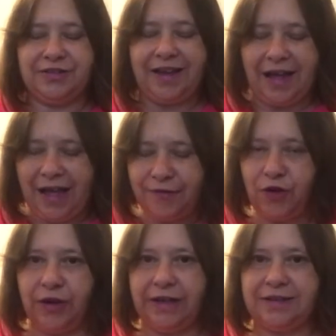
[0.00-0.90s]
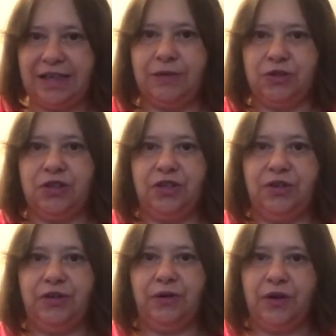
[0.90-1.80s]
have got it down
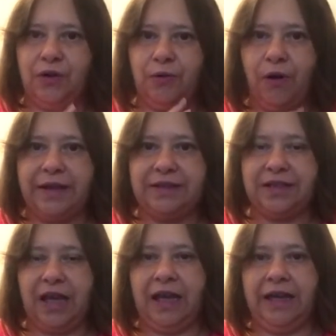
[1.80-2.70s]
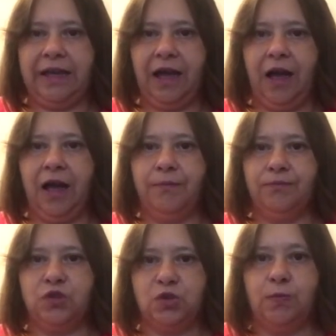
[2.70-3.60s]
to quite a
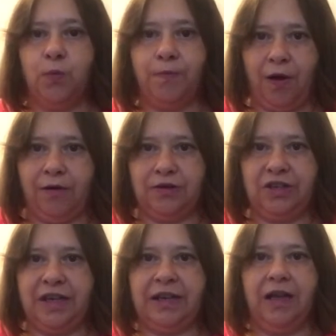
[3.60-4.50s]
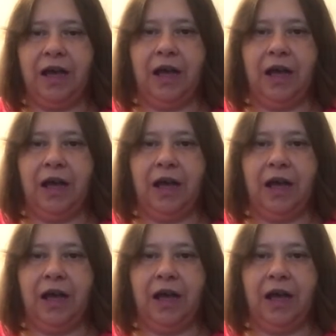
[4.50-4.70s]
small margin,